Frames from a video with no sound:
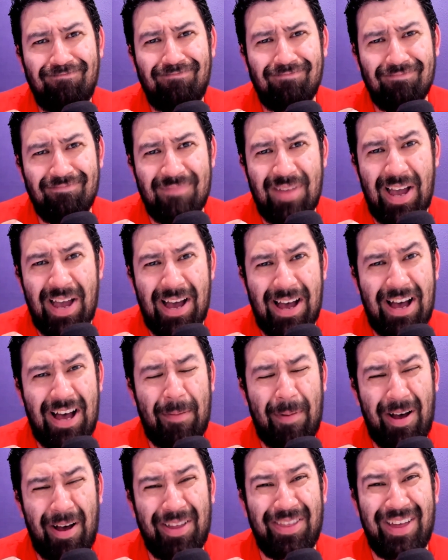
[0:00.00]
Yeah, how
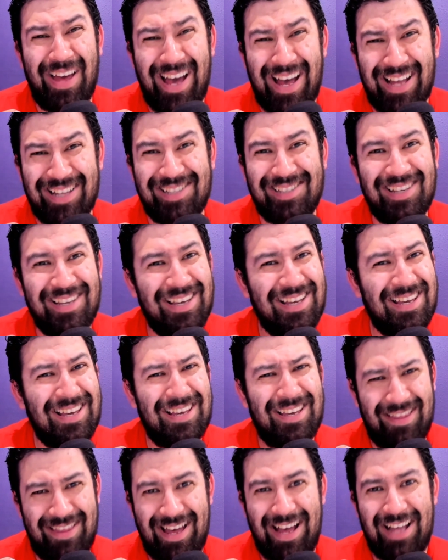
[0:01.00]
about that?
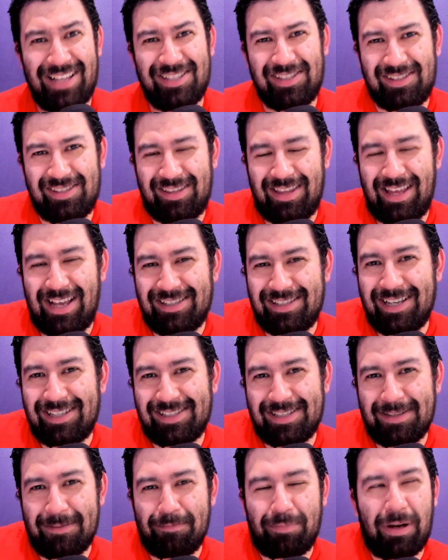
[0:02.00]
That's like
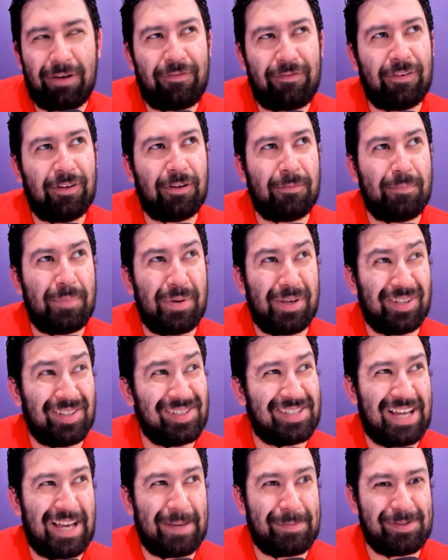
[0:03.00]
some Buffalo Bills
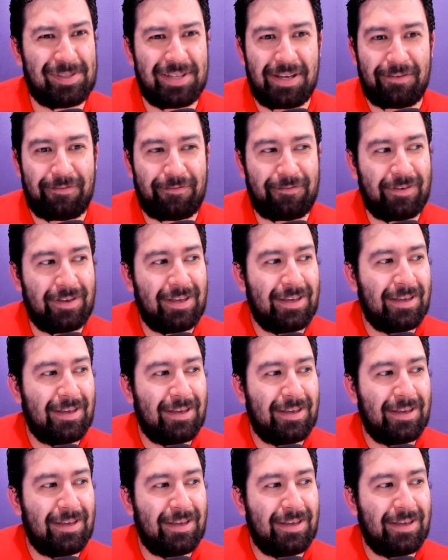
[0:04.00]
type stuff.